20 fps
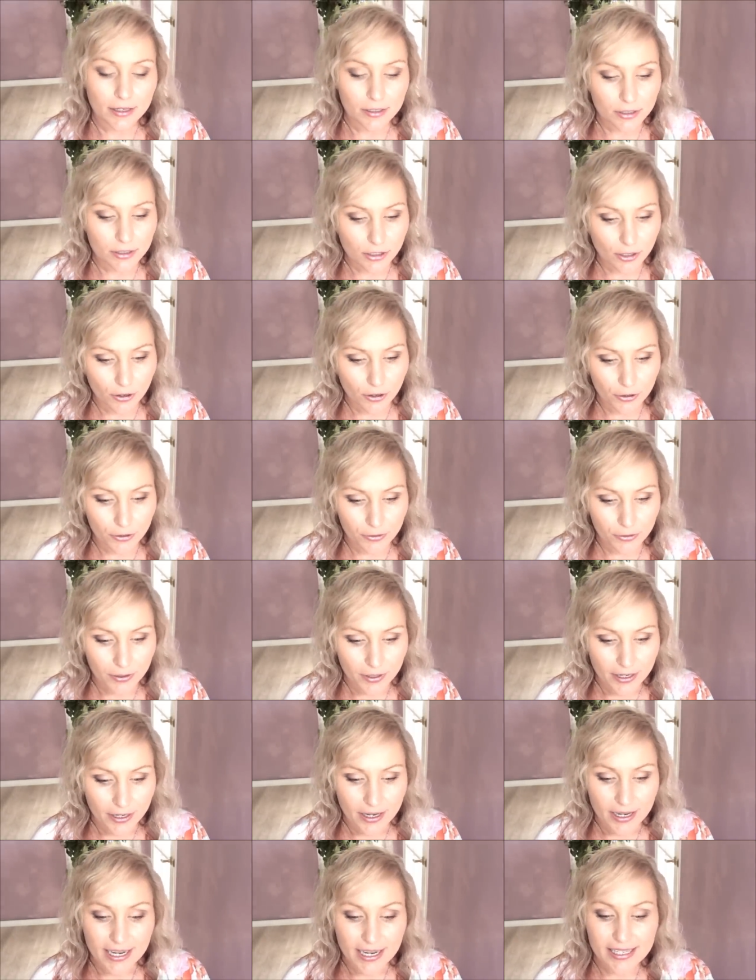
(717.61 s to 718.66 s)
So
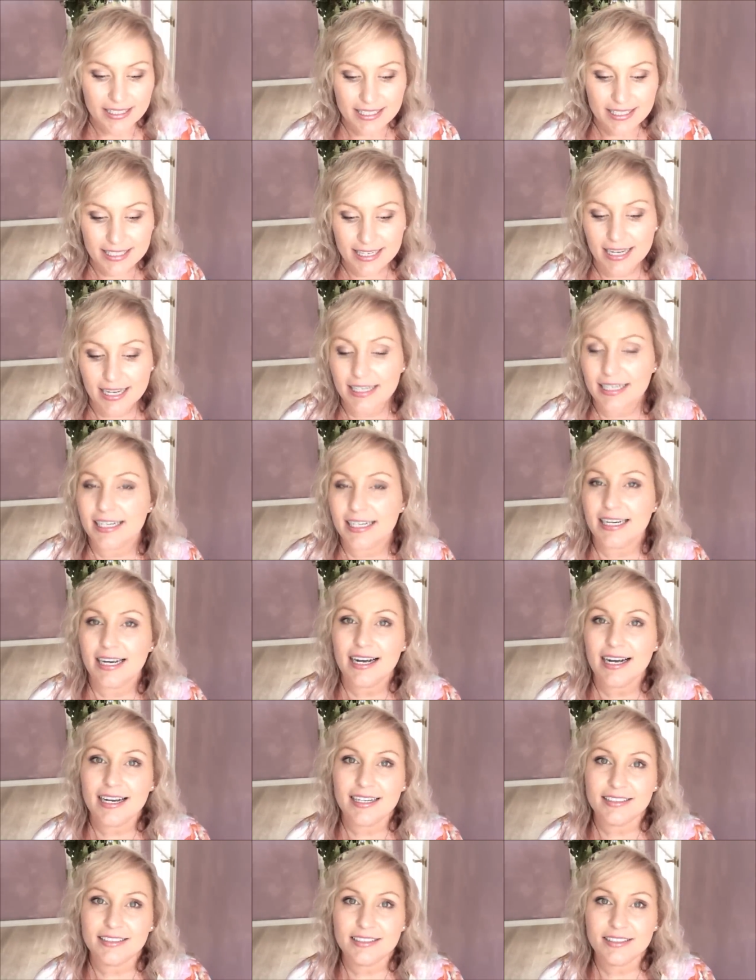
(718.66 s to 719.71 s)
it's telling
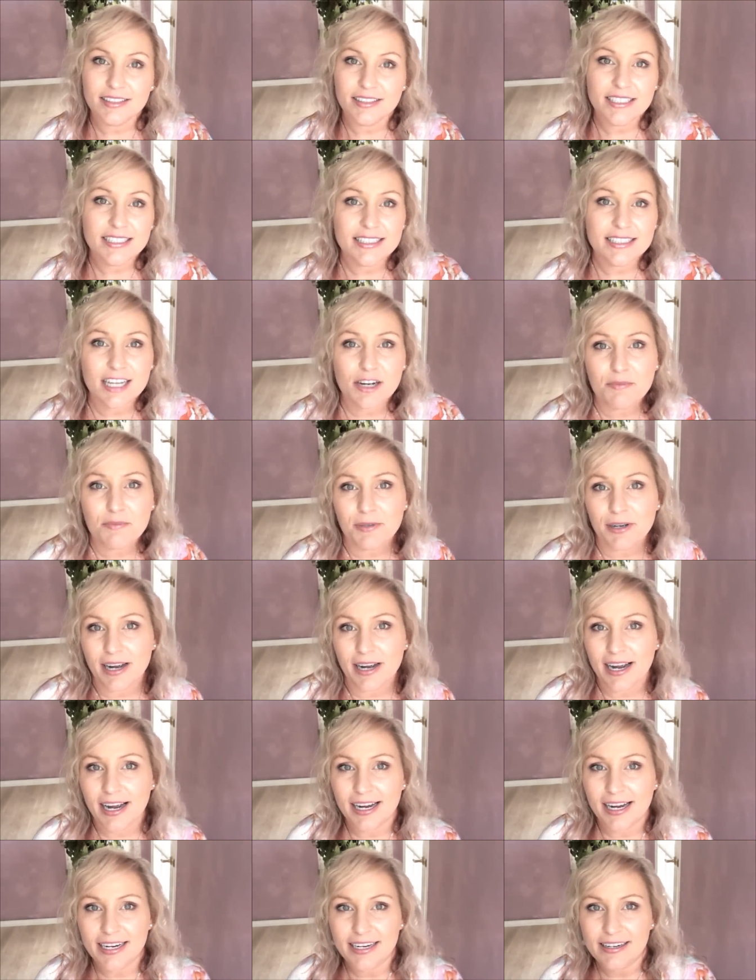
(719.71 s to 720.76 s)
us this number
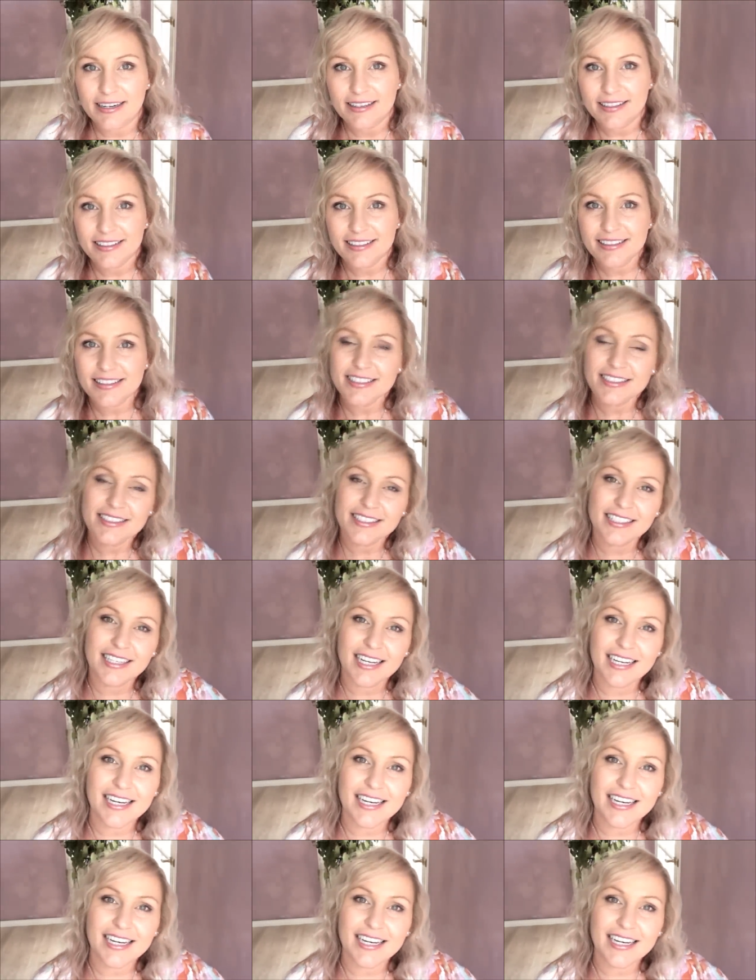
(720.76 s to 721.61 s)
eight, this